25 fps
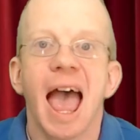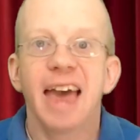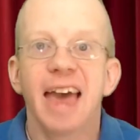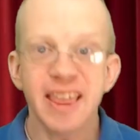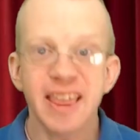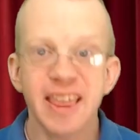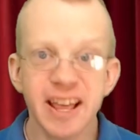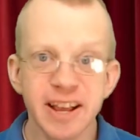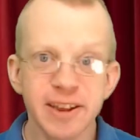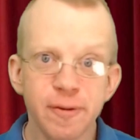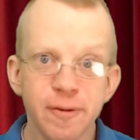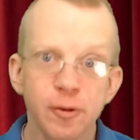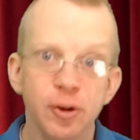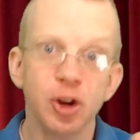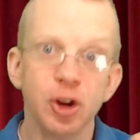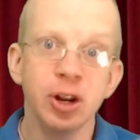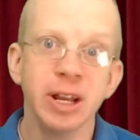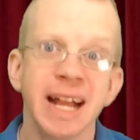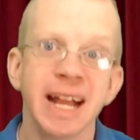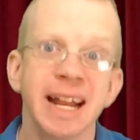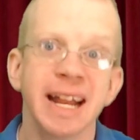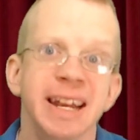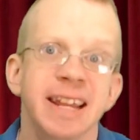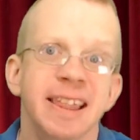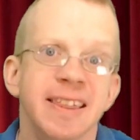Thanks for
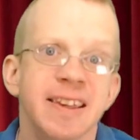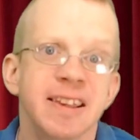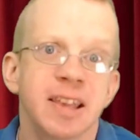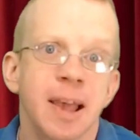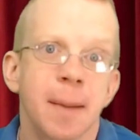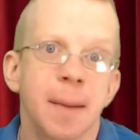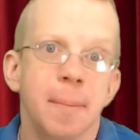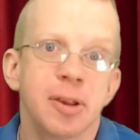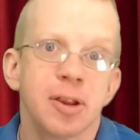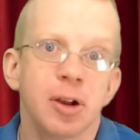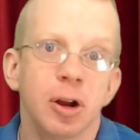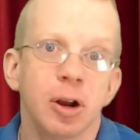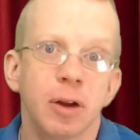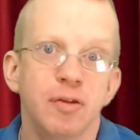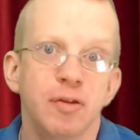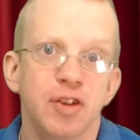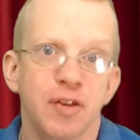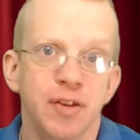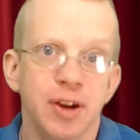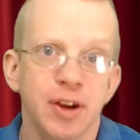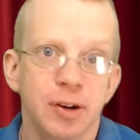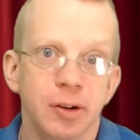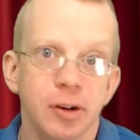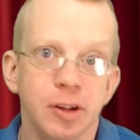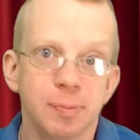tuning in to this episode of
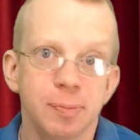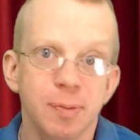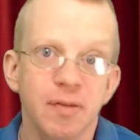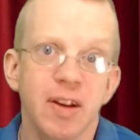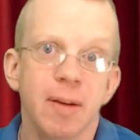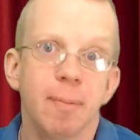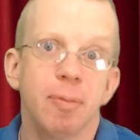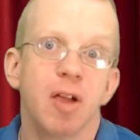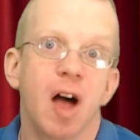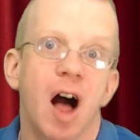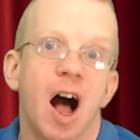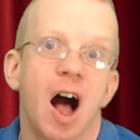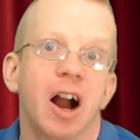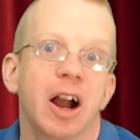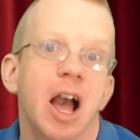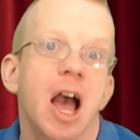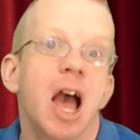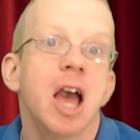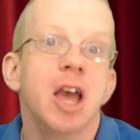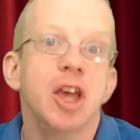Jeffito's Movie Vlog.